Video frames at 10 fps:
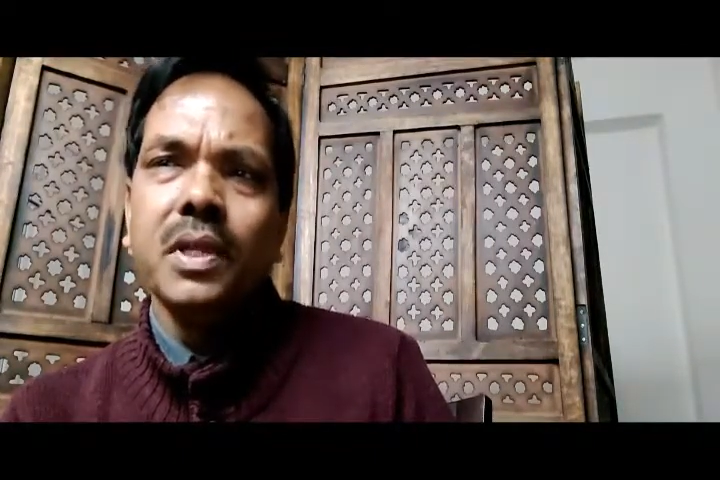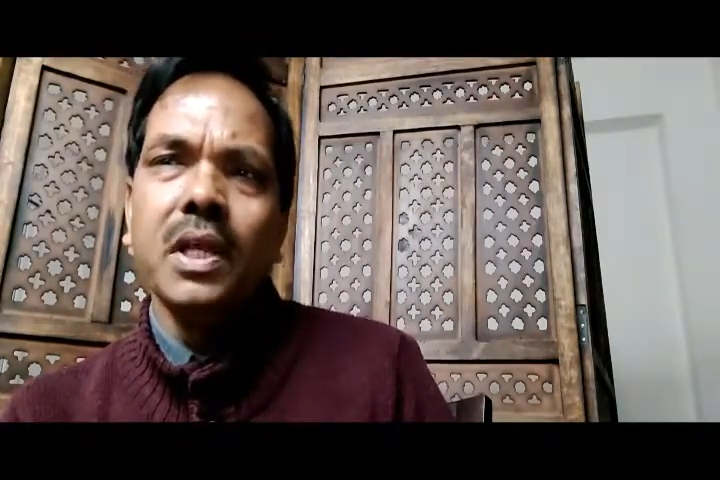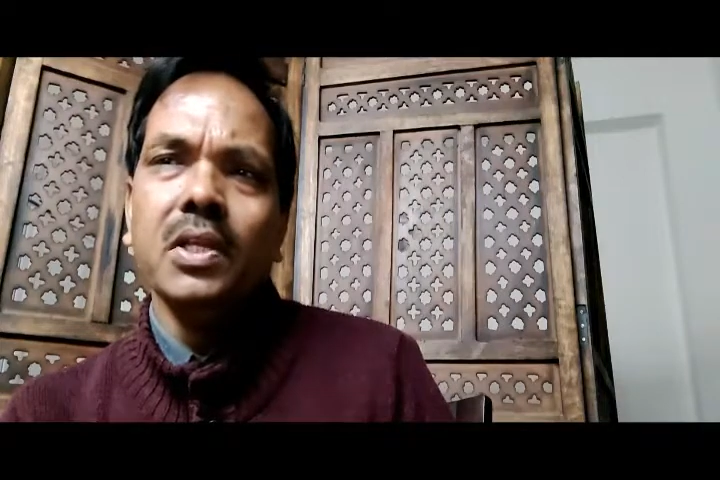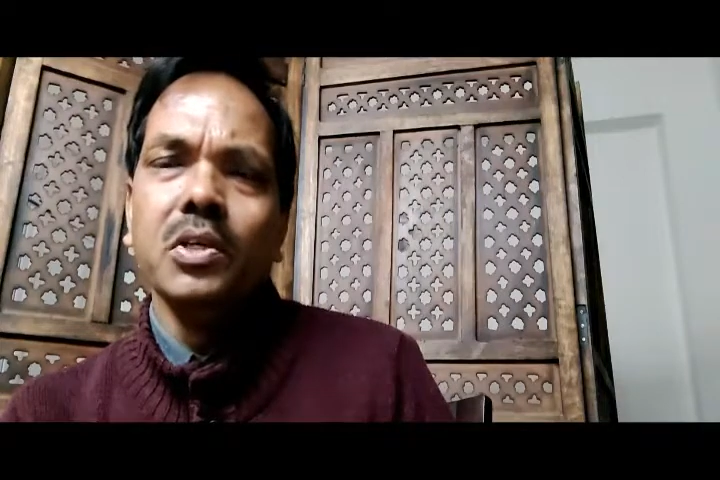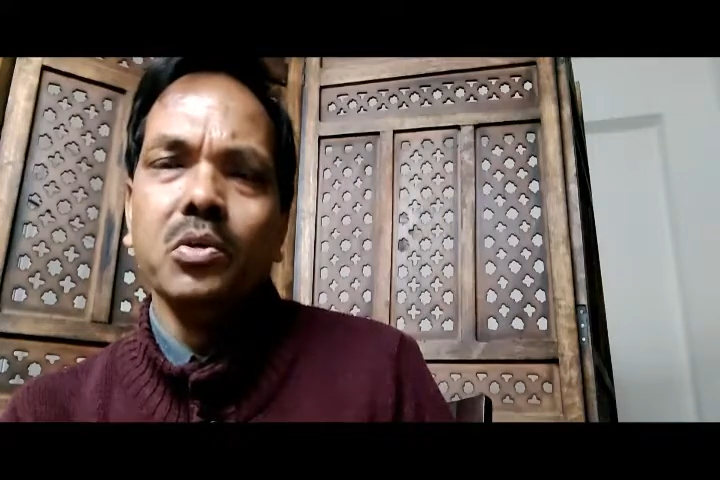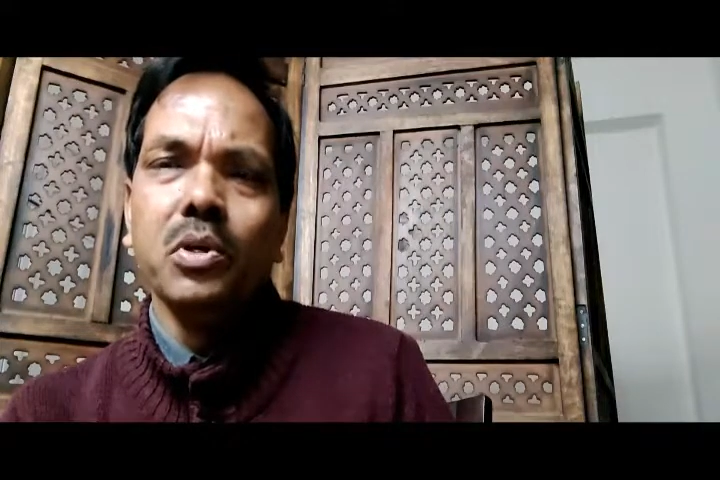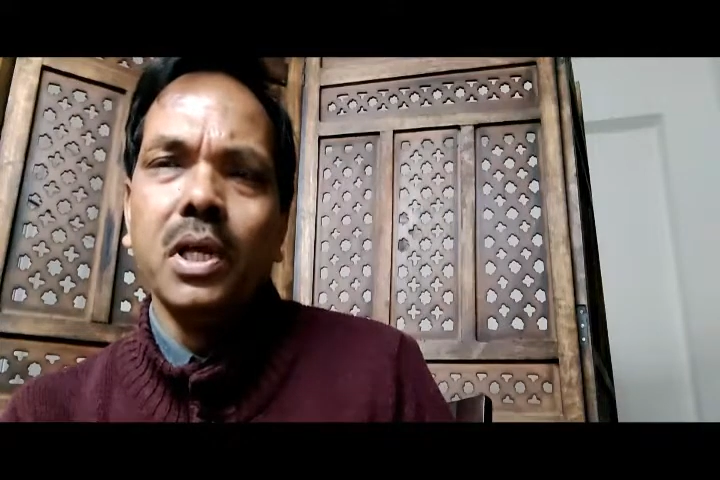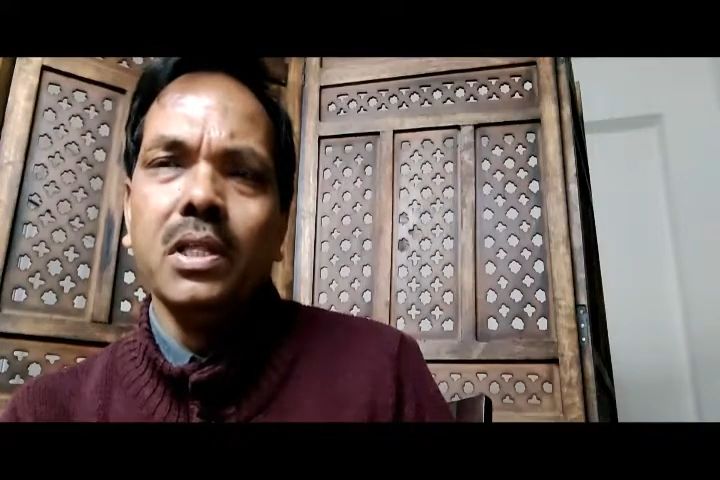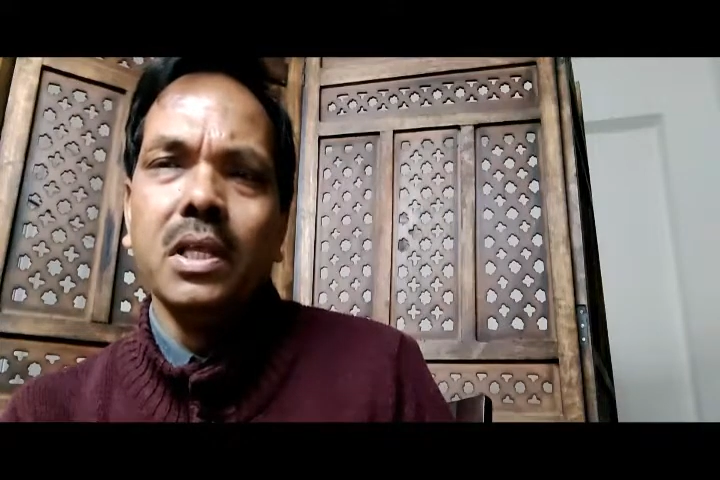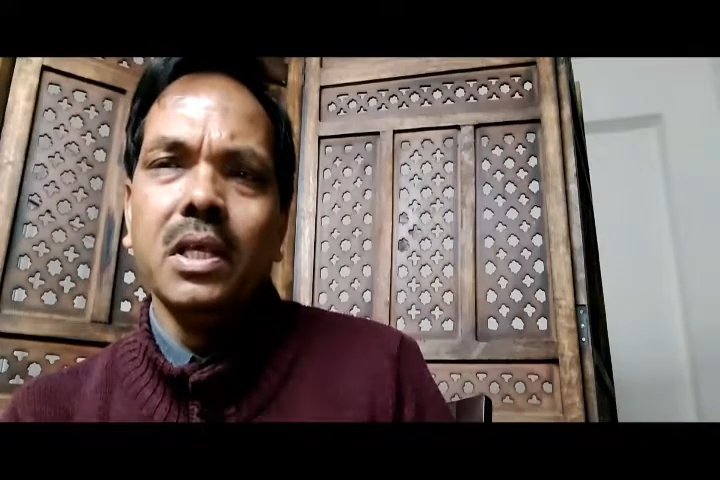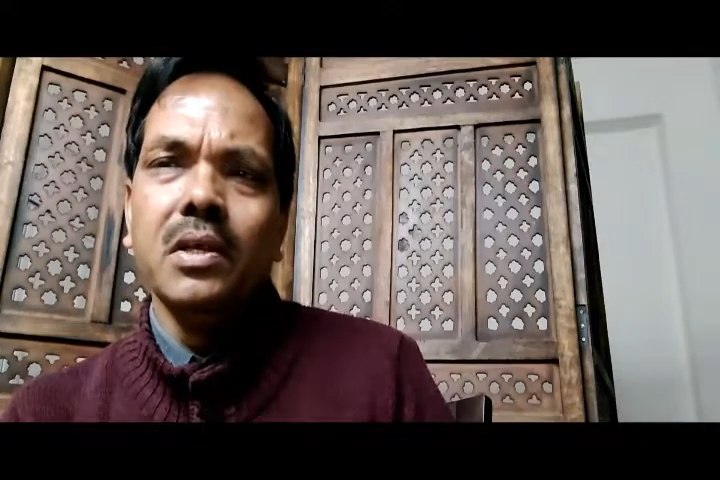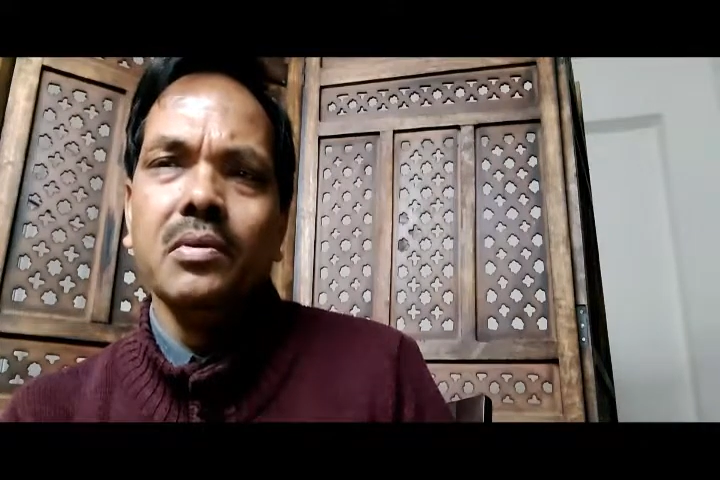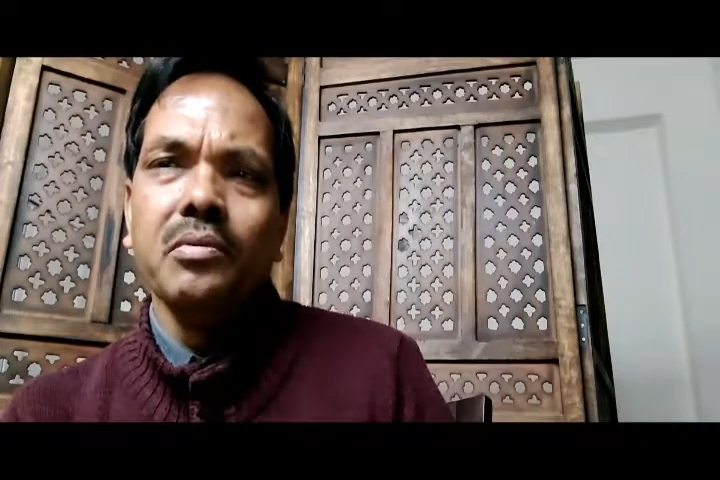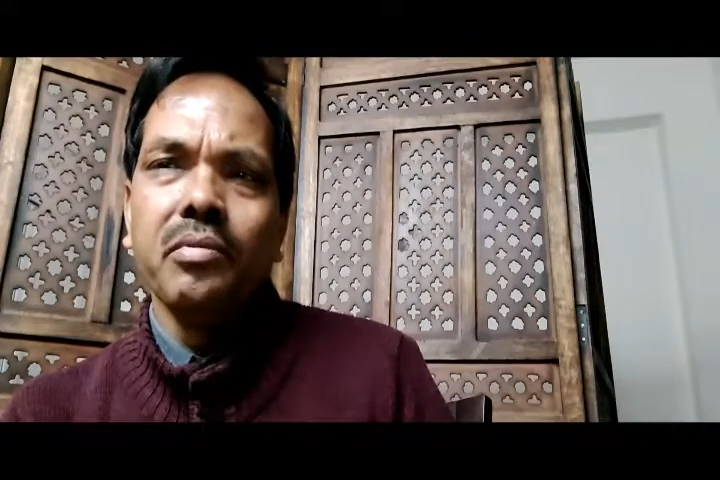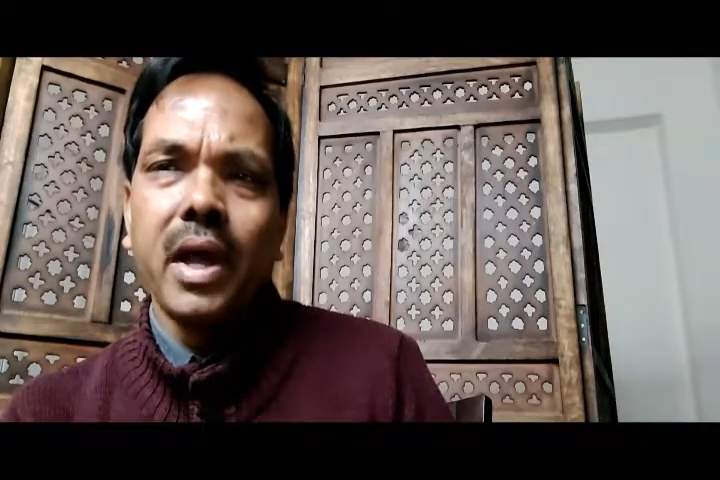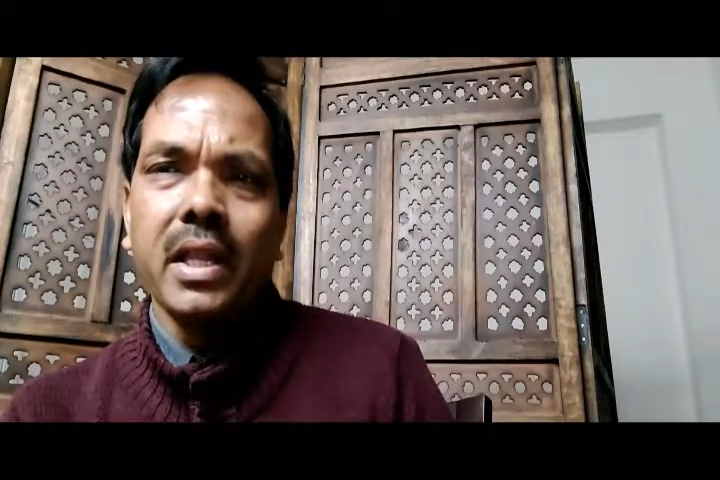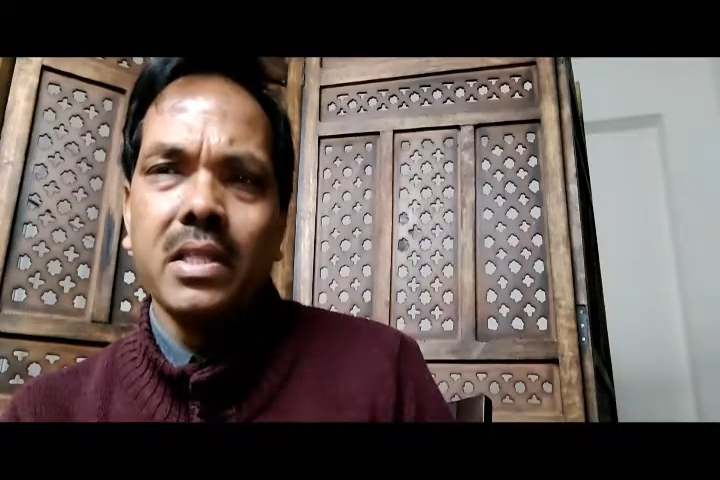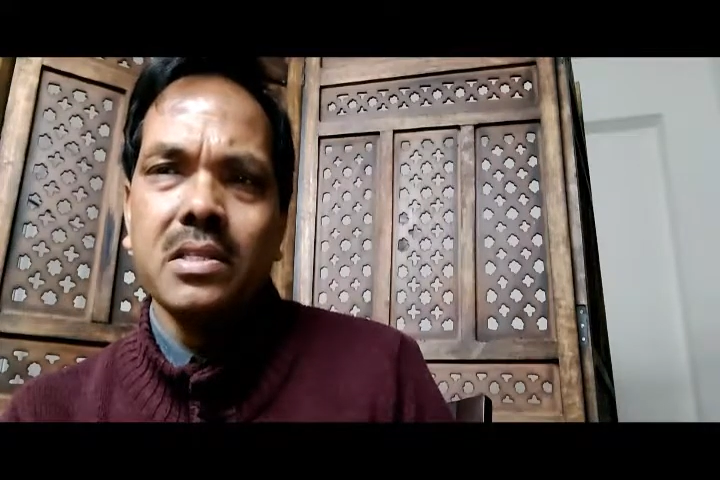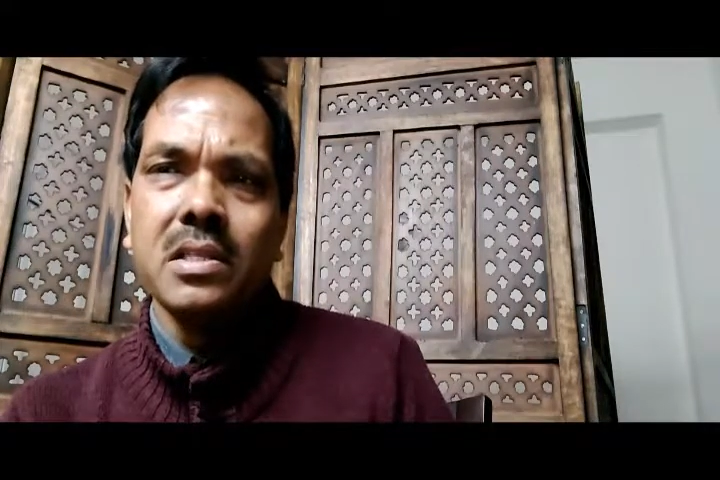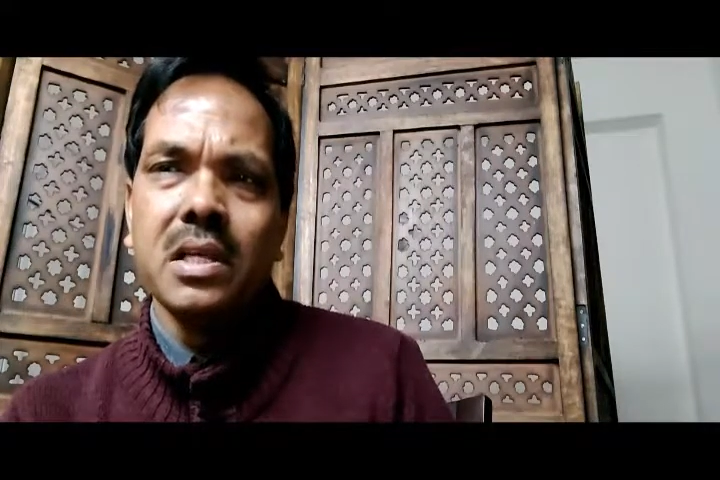including the
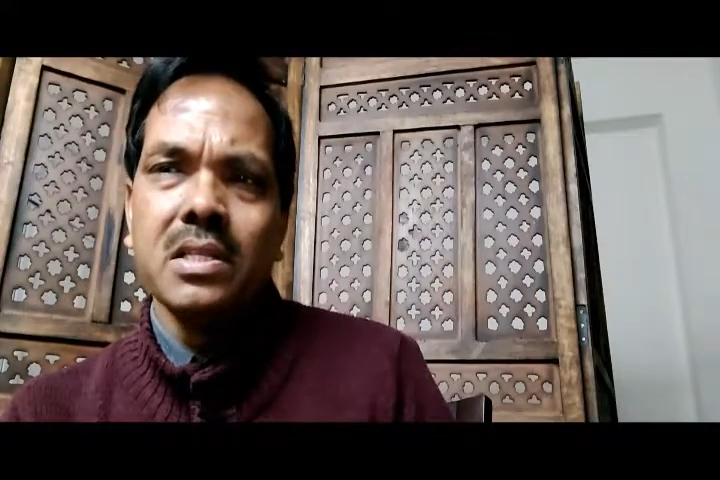financial